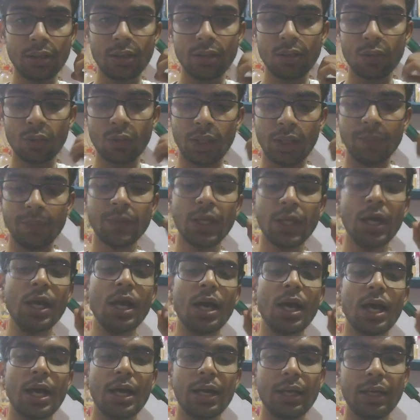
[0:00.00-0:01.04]
Okay,
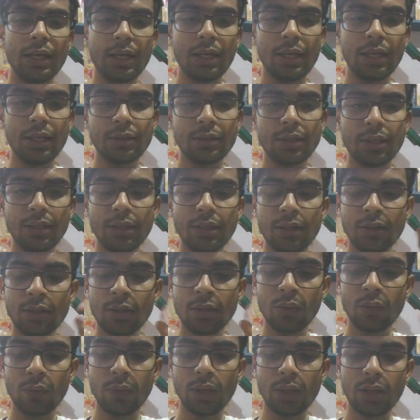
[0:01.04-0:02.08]
I think
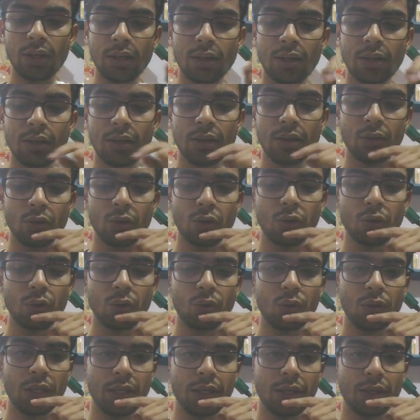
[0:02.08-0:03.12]
we are good to go
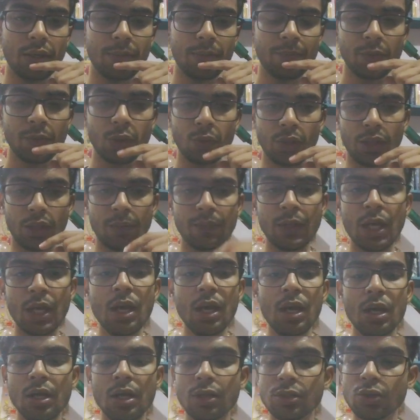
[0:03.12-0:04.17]
here. Okay,
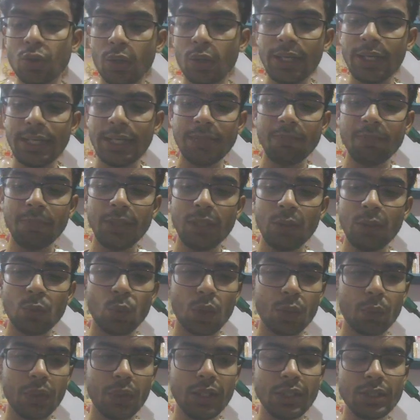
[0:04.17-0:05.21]
so in DP
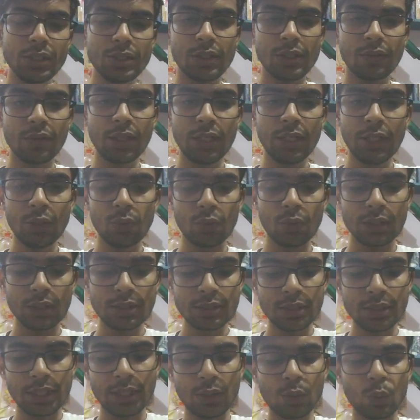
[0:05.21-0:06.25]
what we generally do is
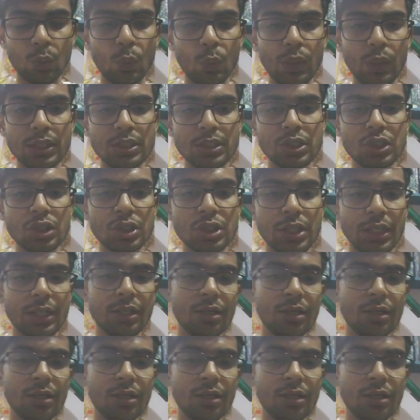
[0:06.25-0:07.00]
like we check,